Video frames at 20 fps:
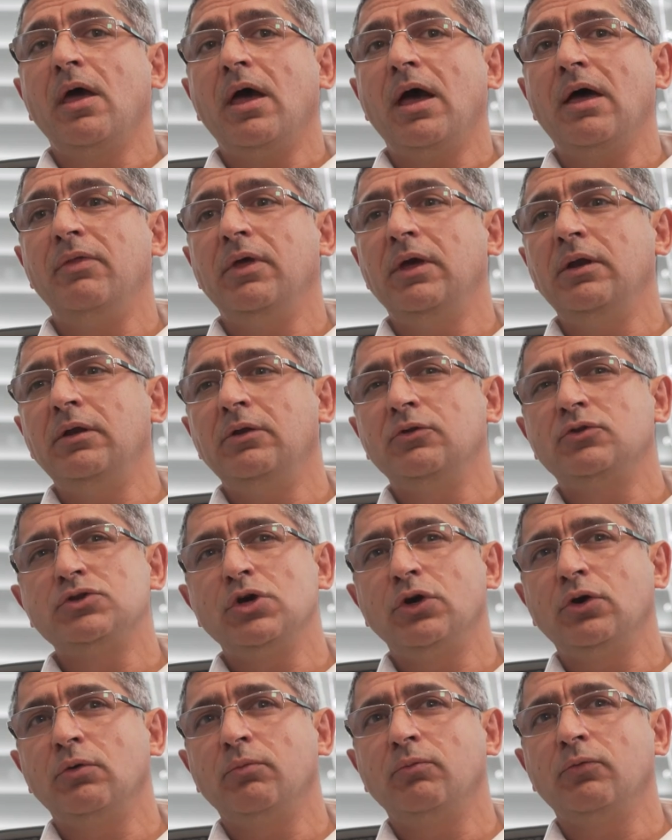And then in
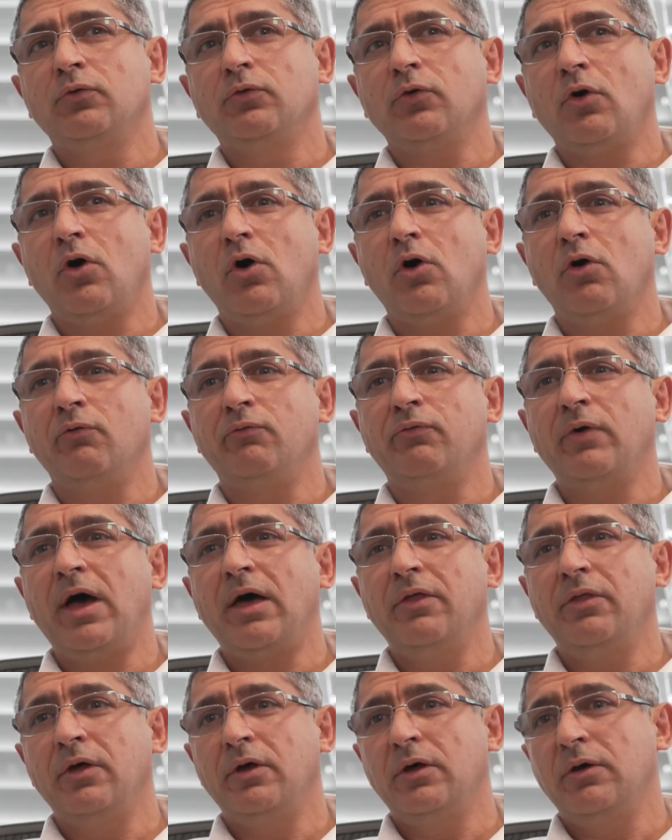terms of
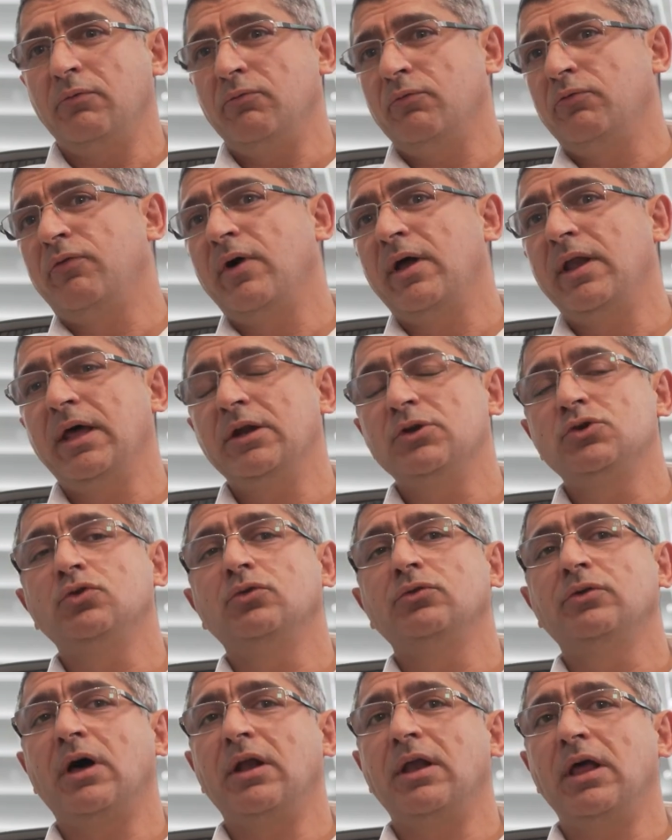other
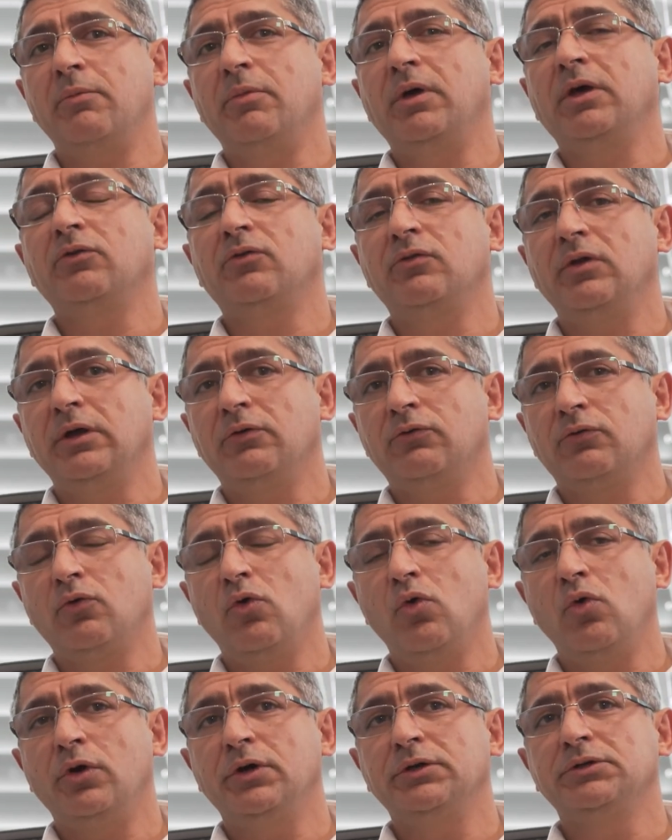financial dynamics, let's
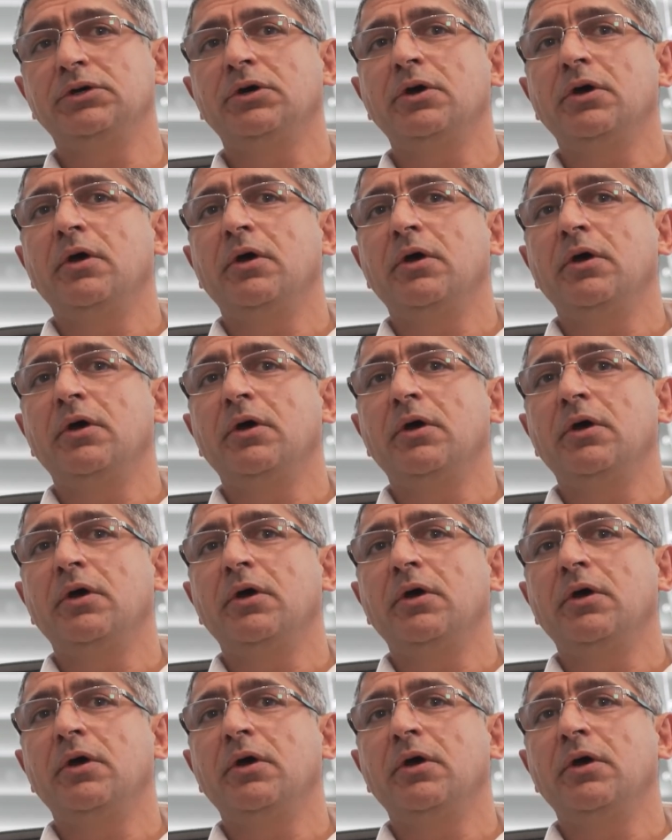call it,